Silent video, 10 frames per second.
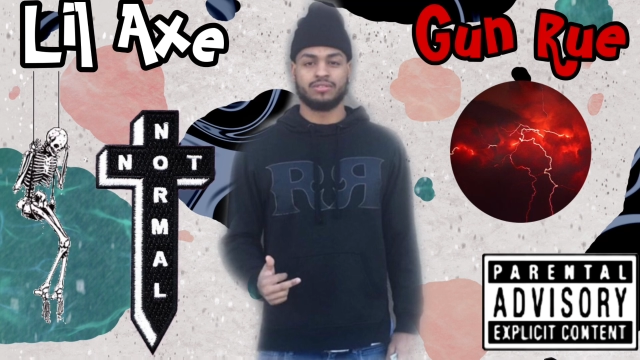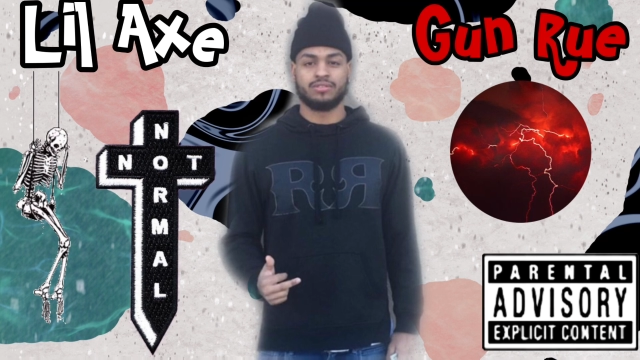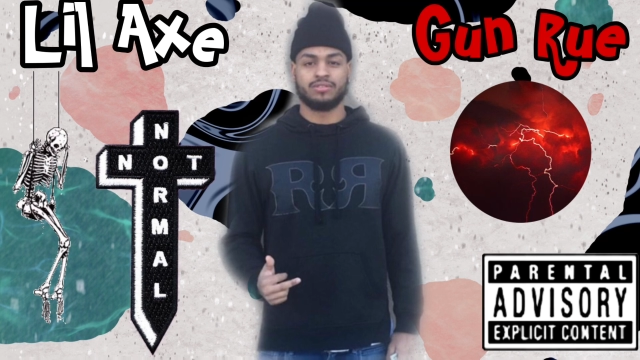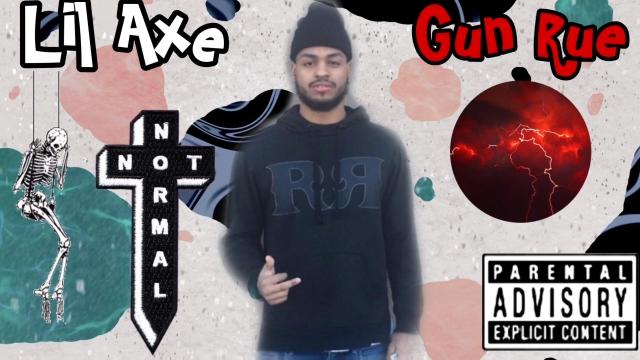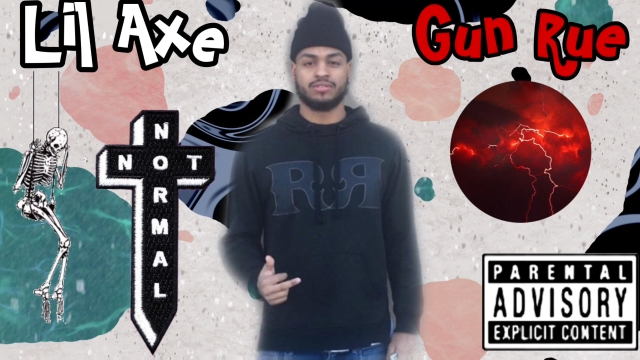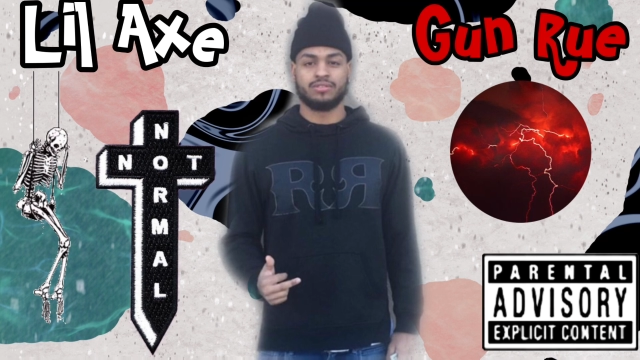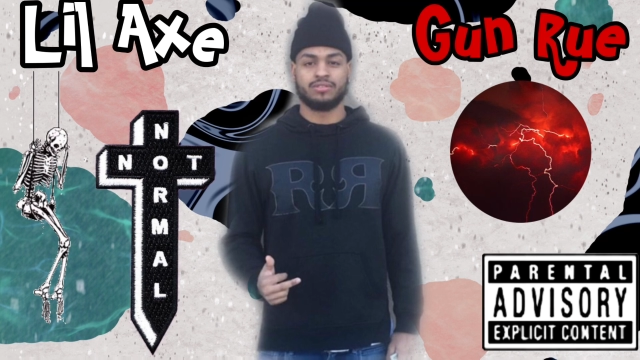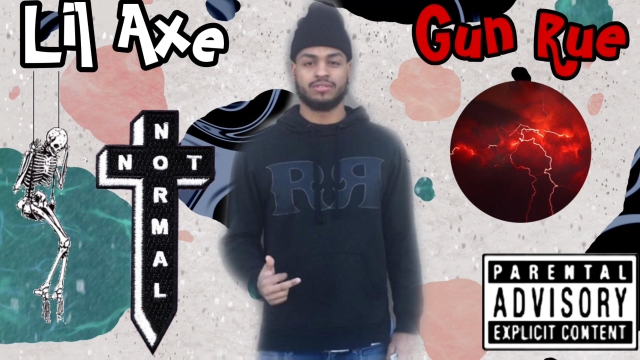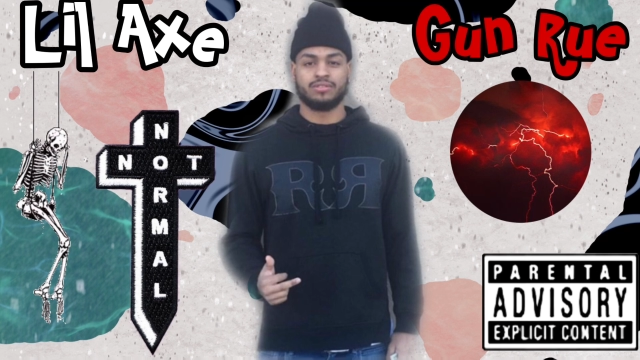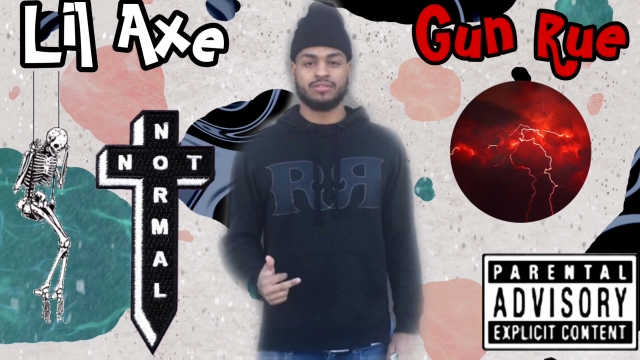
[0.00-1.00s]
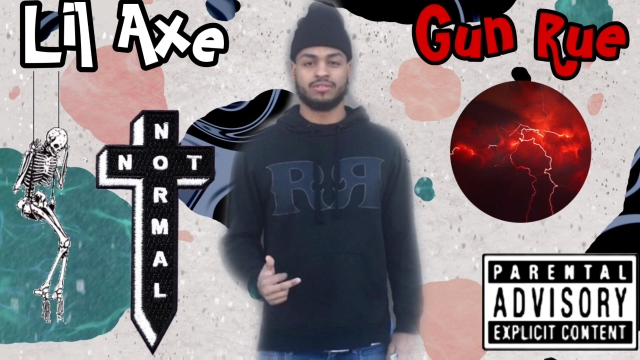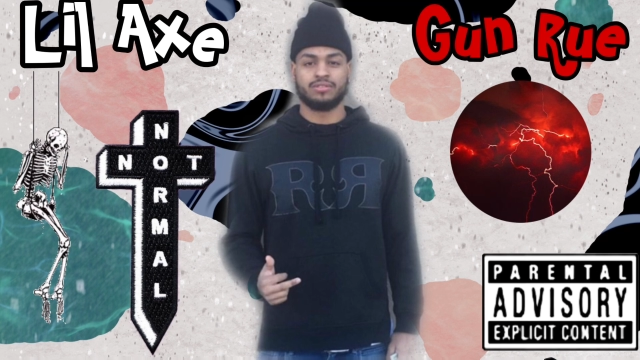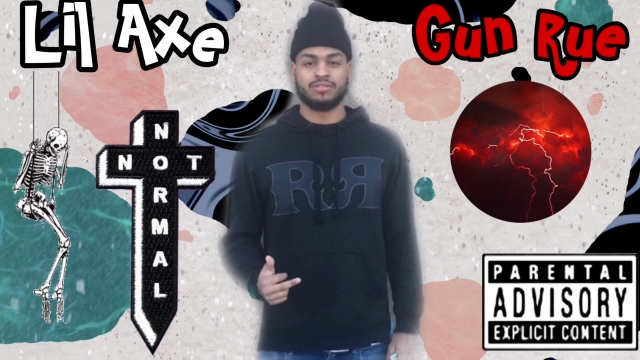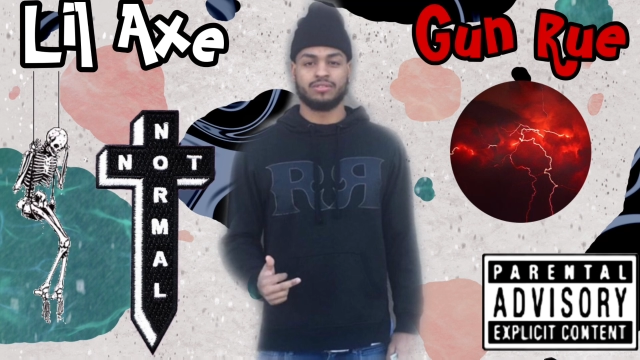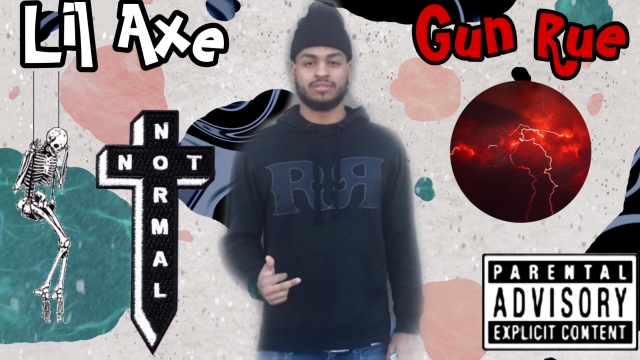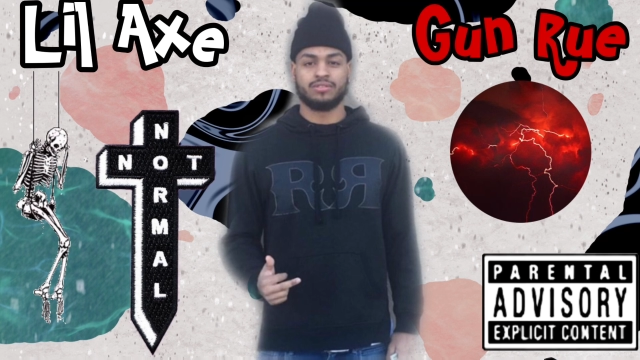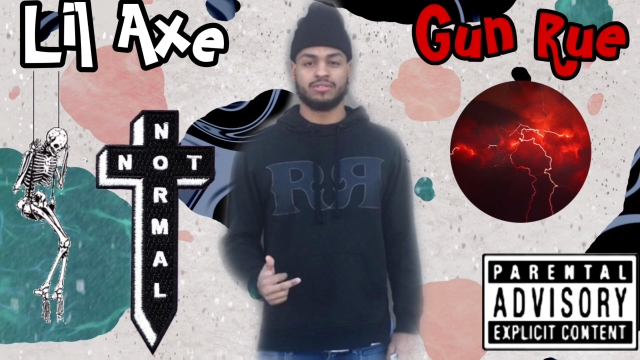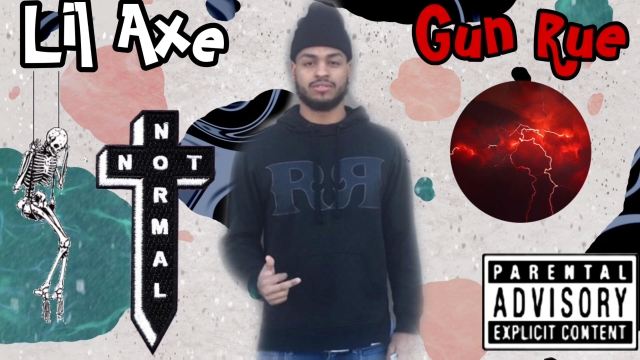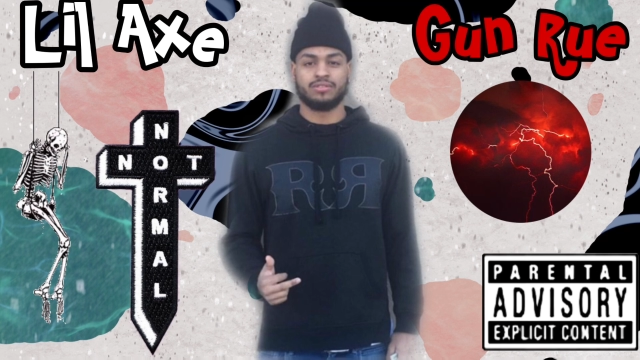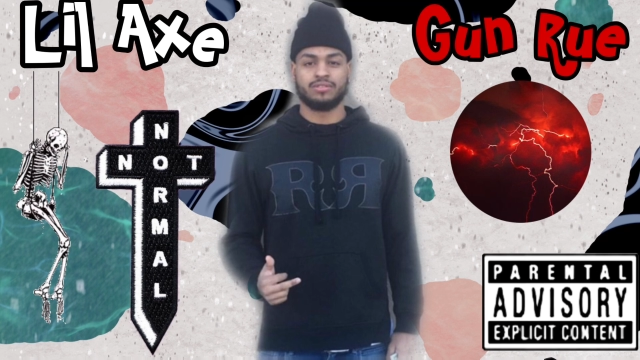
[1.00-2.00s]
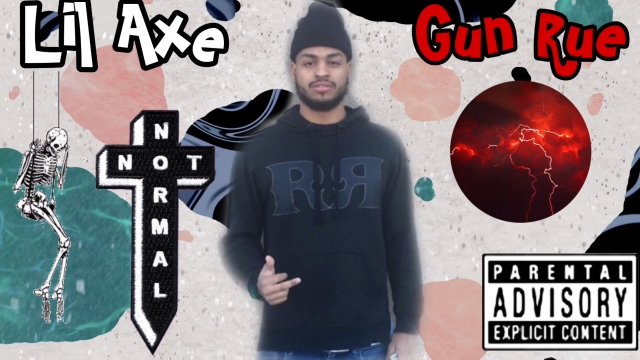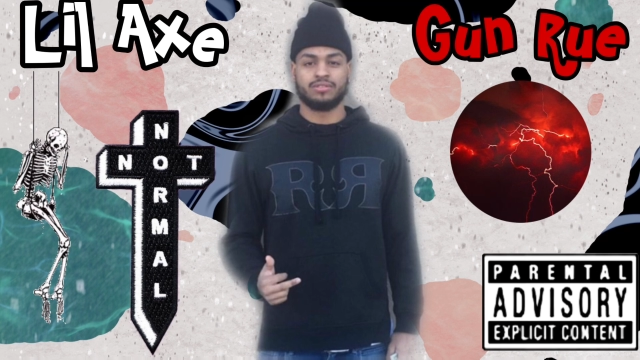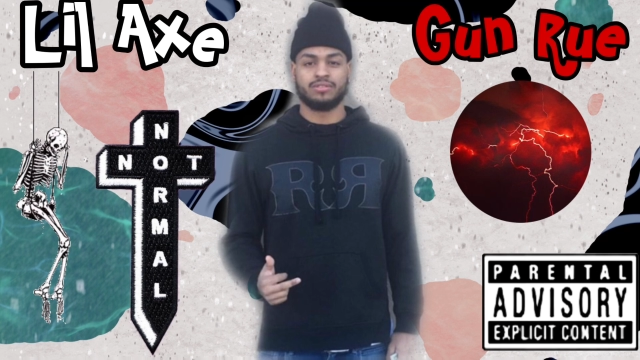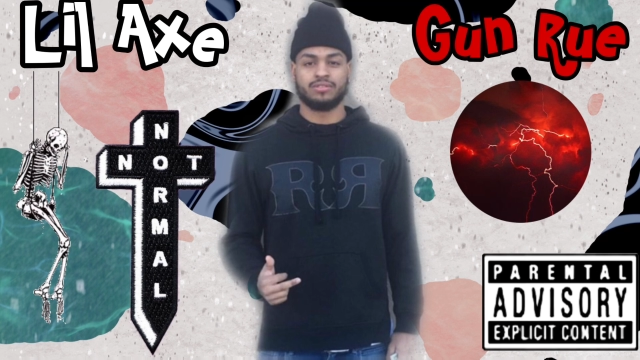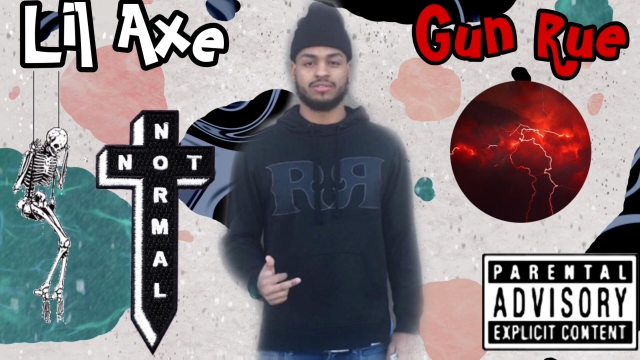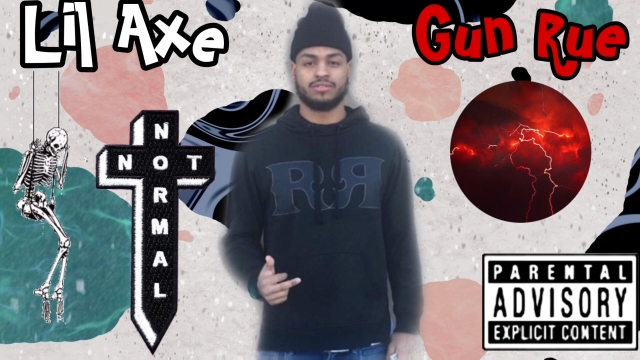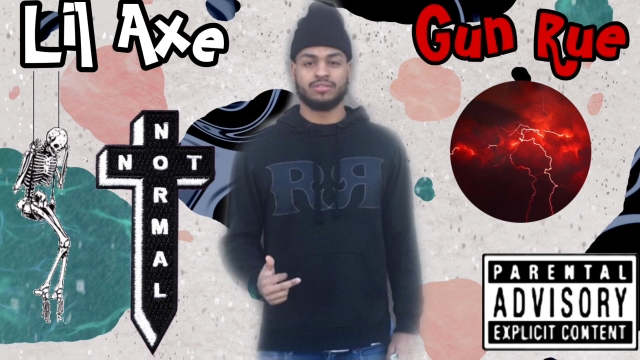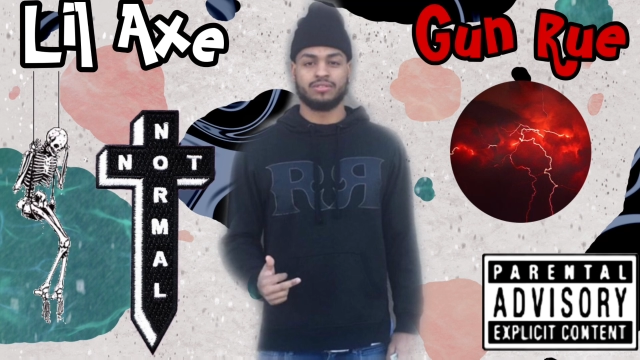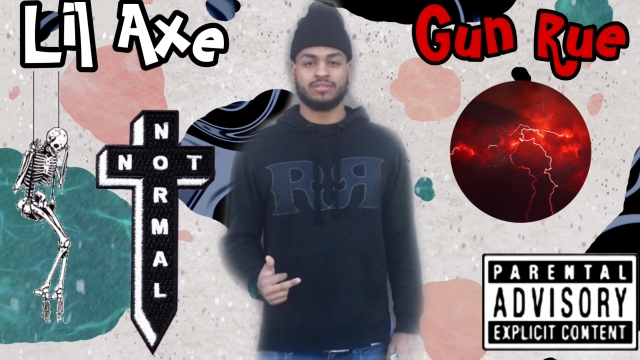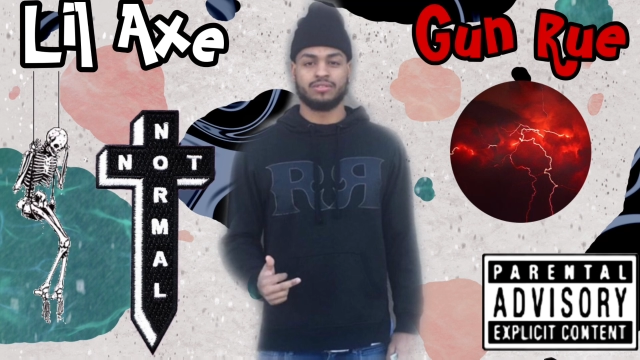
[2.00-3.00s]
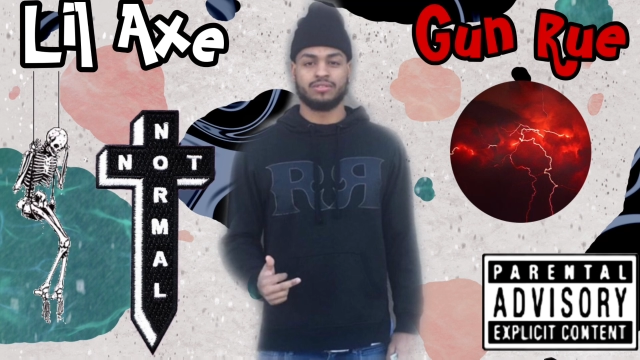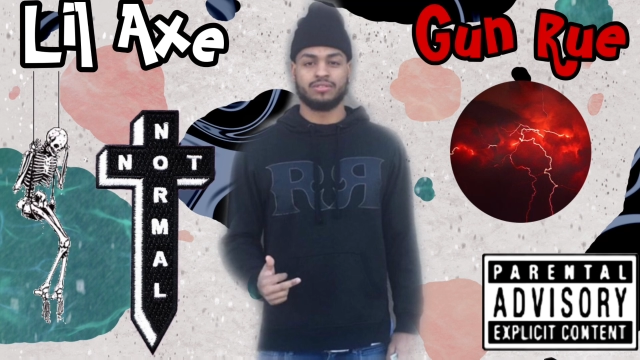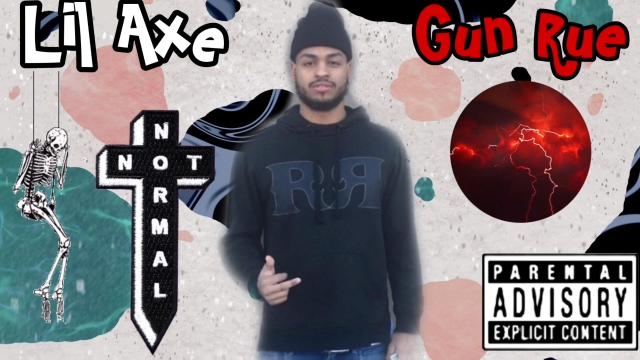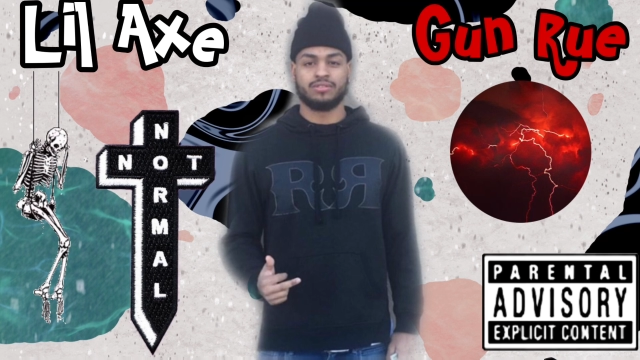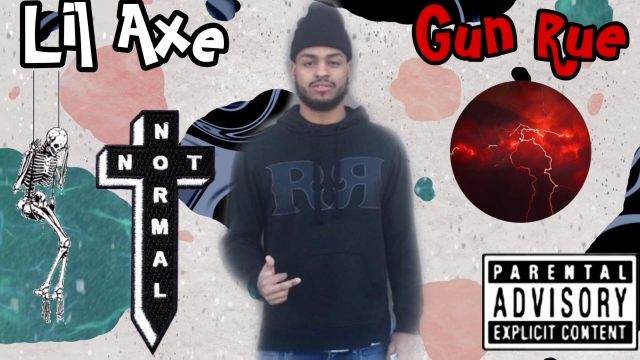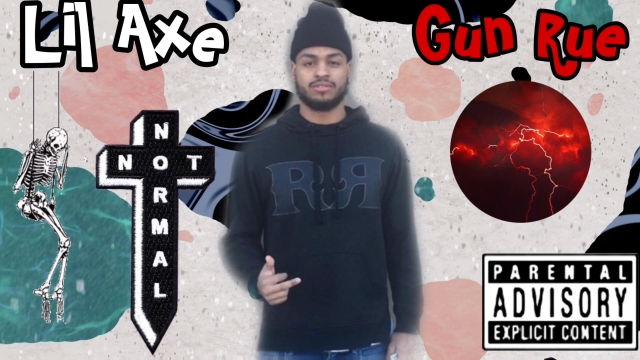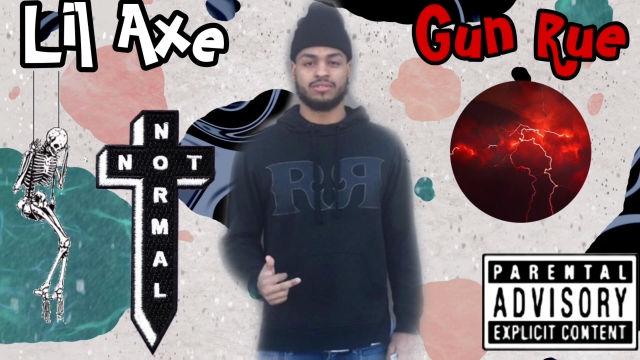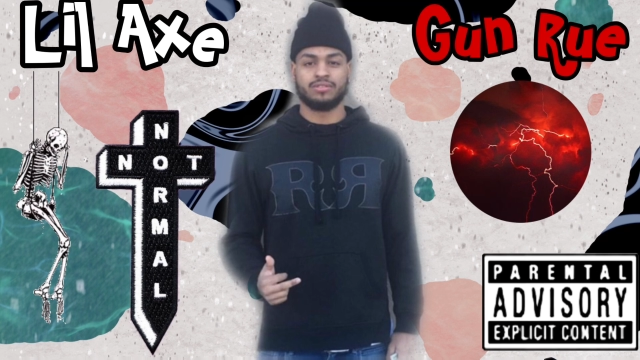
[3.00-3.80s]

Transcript: (no lip movement)